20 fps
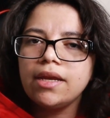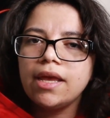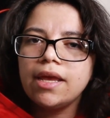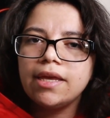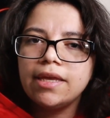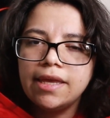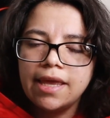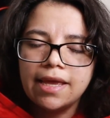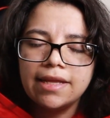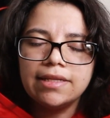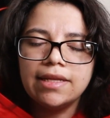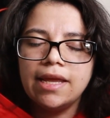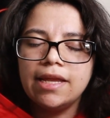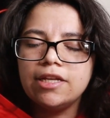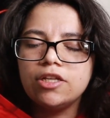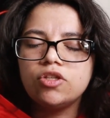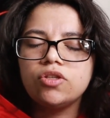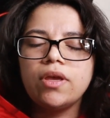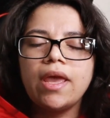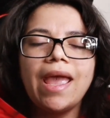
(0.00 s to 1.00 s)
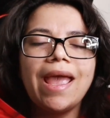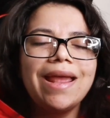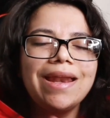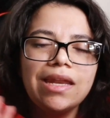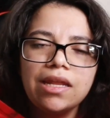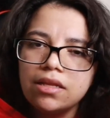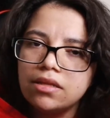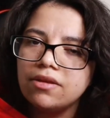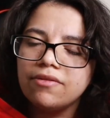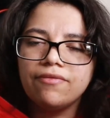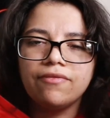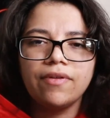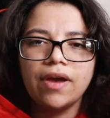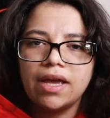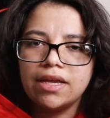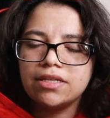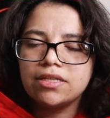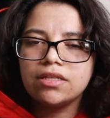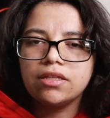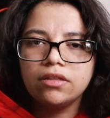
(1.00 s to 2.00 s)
again into any device,